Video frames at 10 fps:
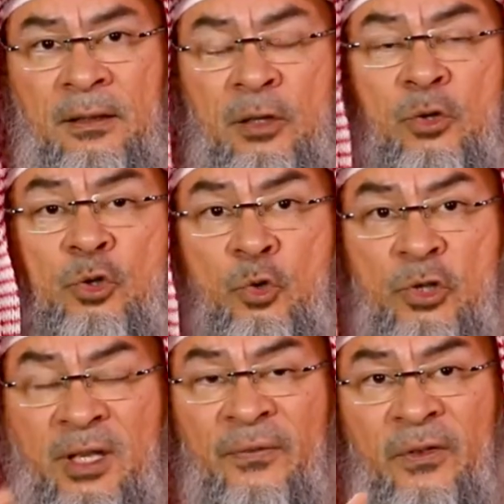Those who
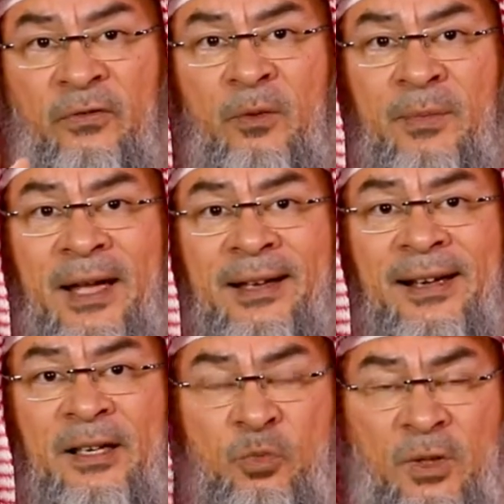suffer from
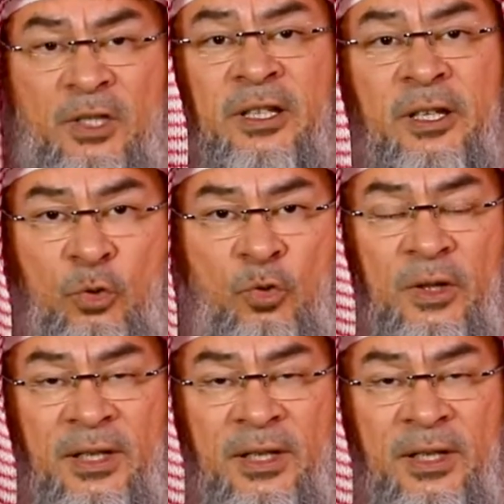migraines, once they do